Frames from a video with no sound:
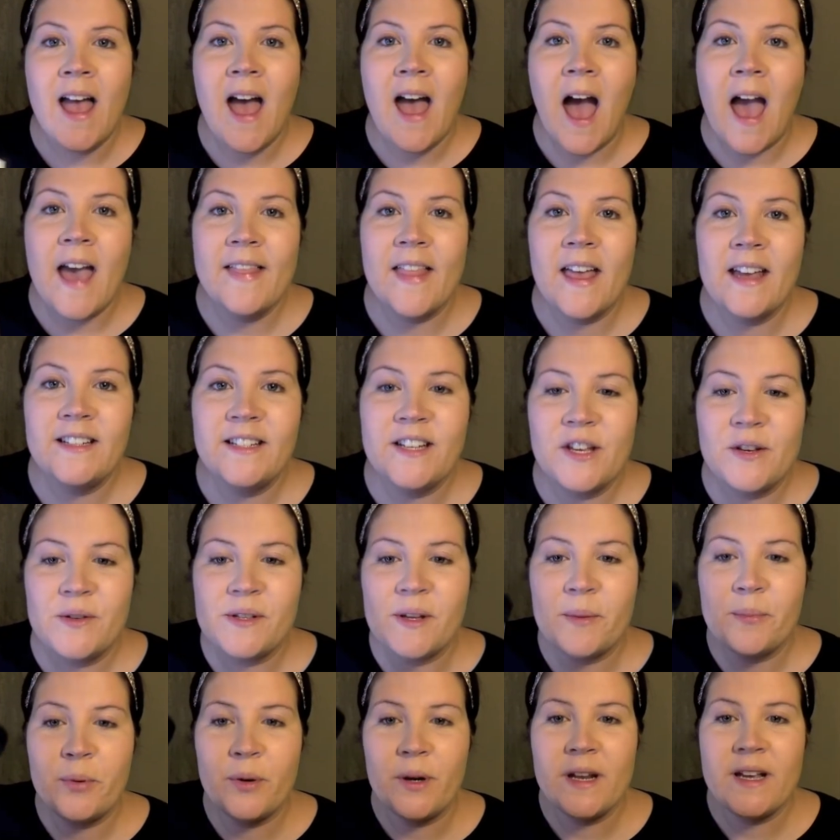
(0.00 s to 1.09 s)
I like to use
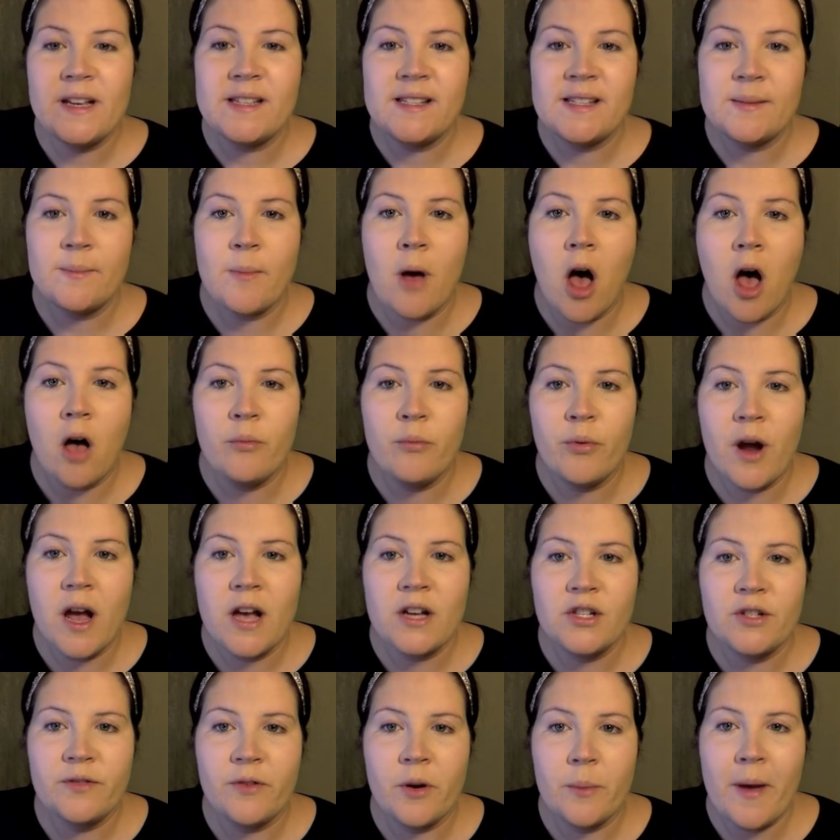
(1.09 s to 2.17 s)
a pretty small
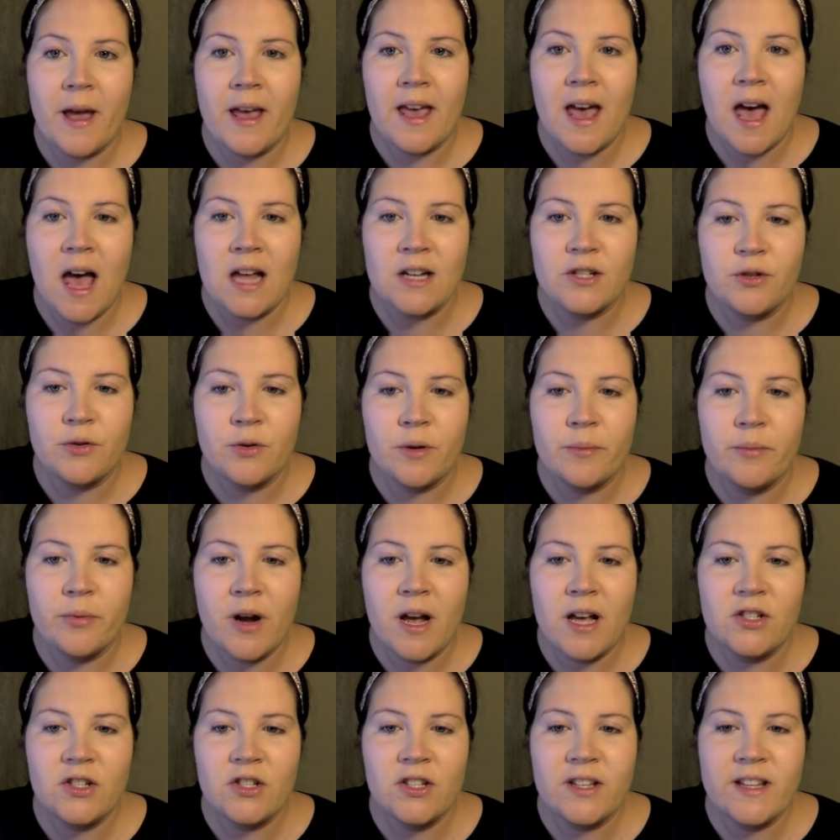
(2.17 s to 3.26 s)
brush for my contour brush.